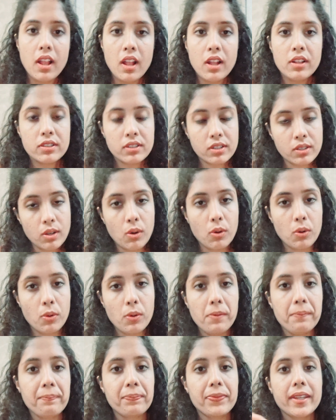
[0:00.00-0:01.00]
So,
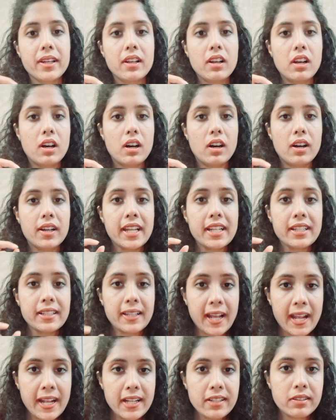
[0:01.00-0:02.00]
in
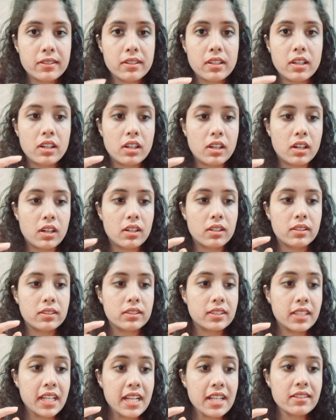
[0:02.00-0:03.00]
case
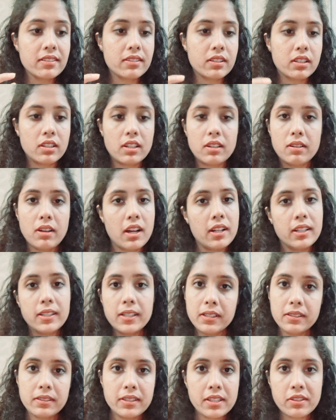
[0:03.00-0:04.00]
these
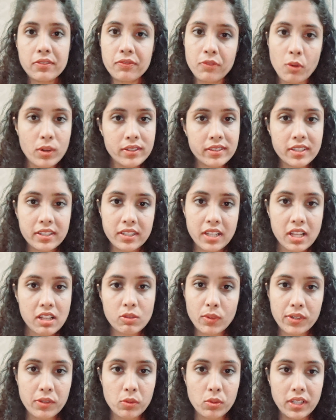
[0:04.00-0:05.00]
earlier these four cities
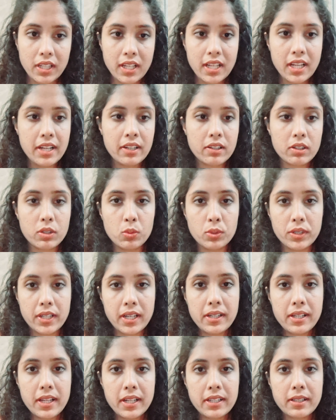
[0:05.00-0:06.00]
were only
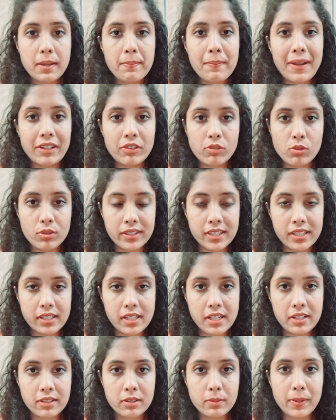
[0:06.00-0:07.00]
included in the metro
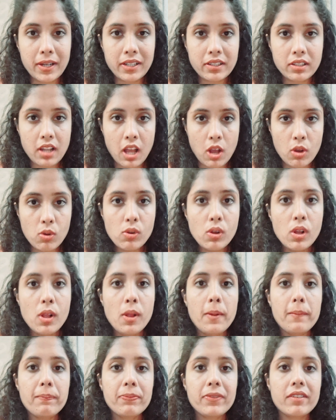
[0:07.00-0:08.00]
cities, but now
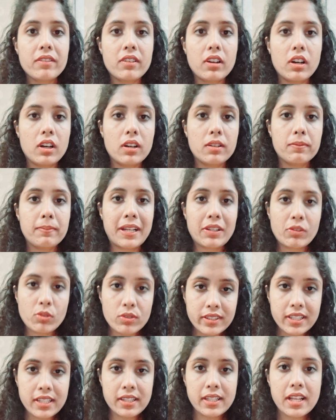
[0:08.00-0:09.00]
metro
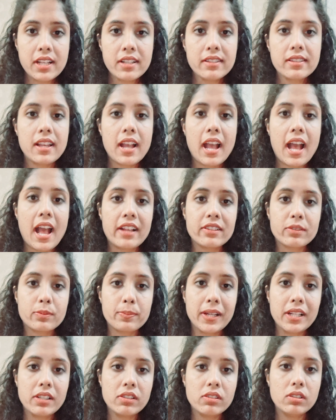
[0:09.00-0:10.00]
cities has
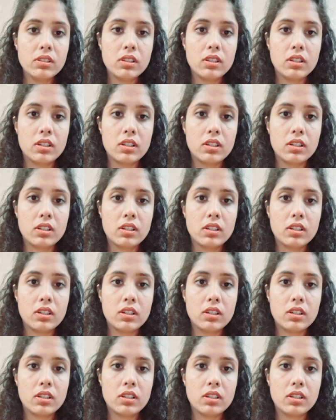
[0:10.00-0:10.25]
been